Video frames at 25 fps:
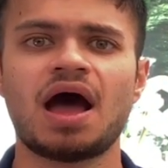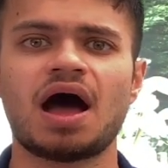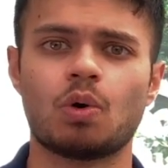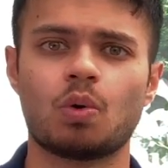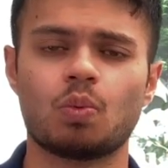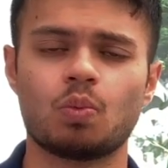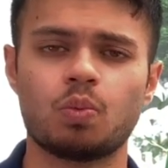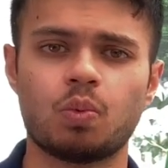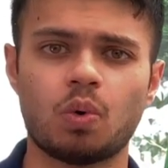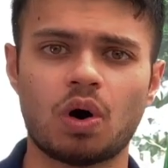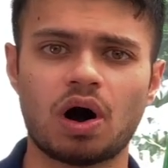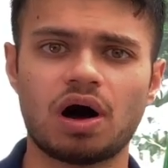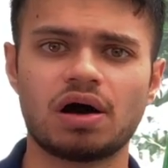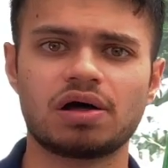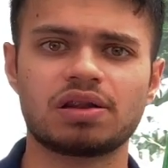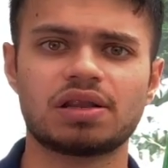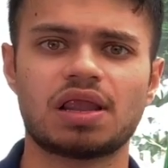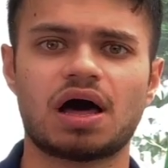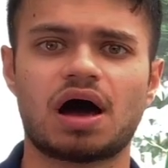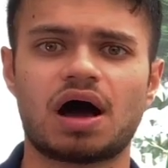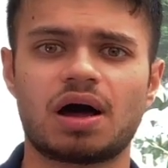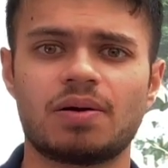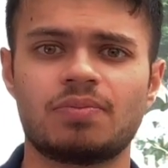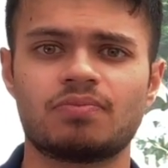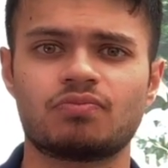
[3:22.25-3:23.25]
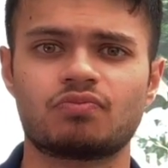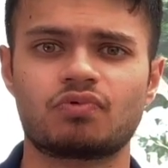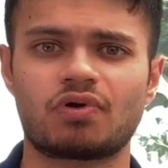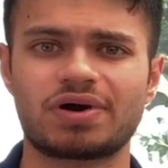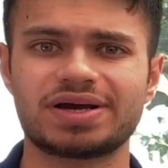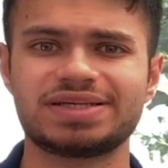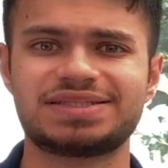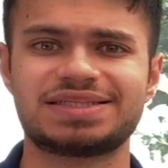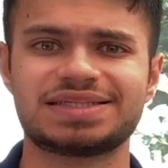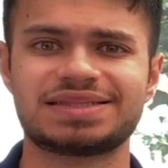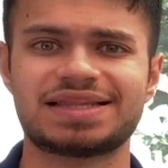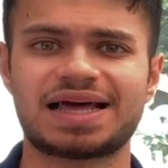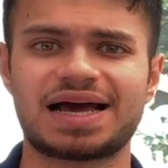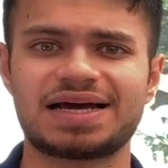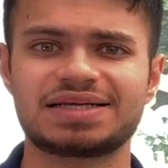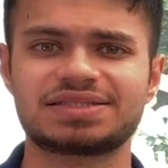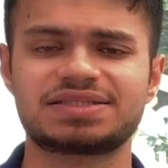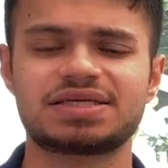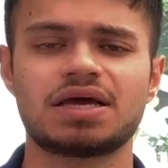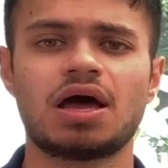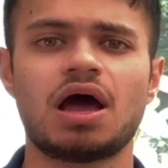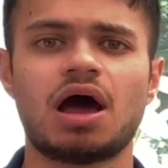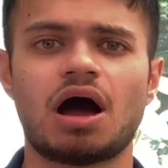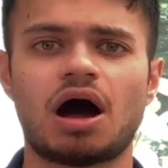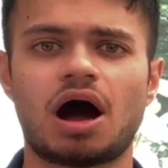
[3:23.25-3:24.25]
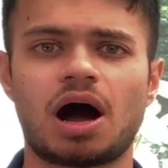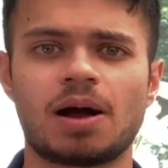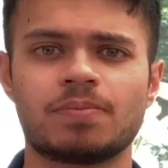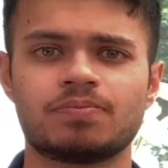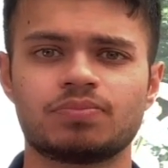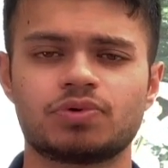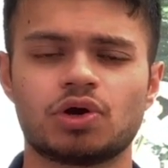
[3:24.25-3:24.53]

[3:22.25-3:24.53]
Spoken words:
While I'm writing that, I'm